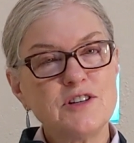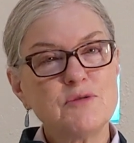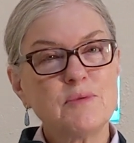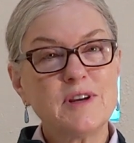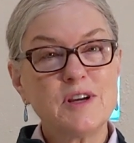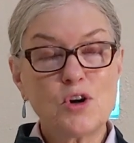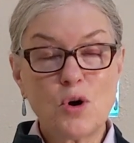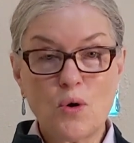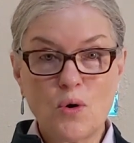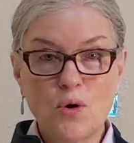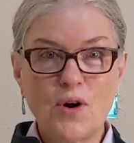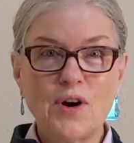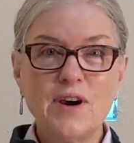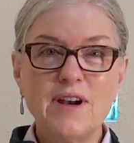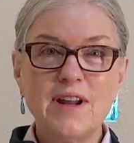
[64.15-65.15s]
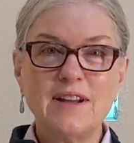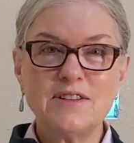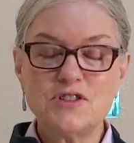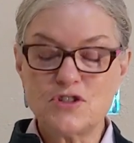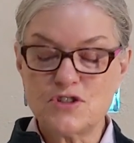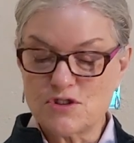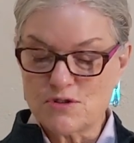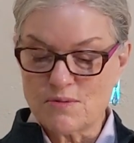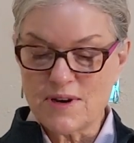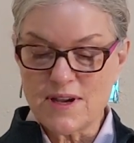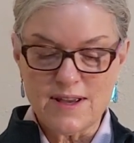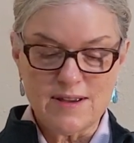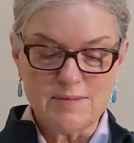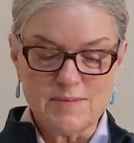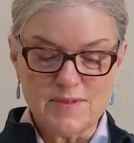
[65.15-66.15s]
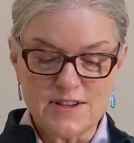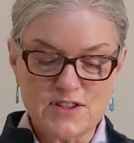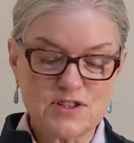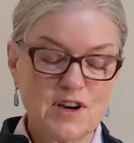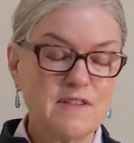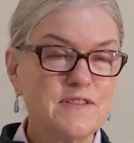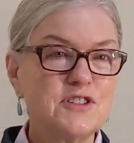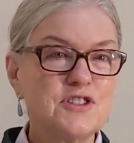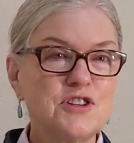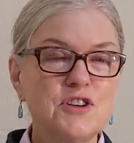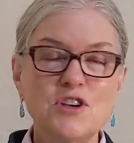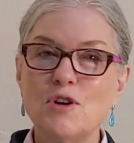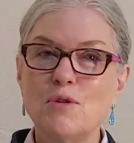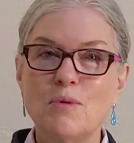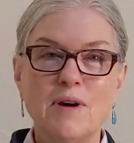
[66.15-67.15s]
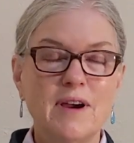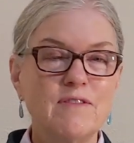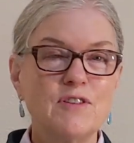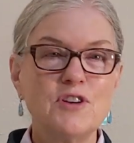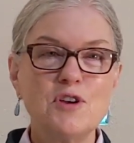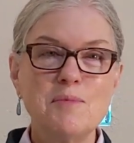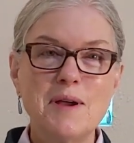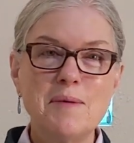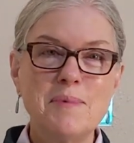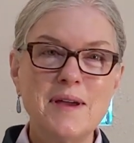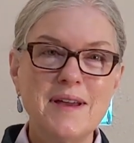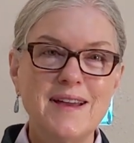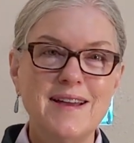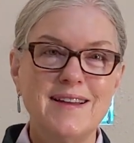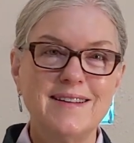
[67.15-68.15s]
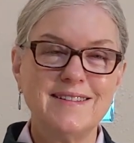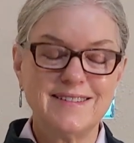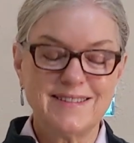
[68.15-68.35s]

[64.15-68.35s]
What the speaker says: to record and stream this service to you wherever you may be.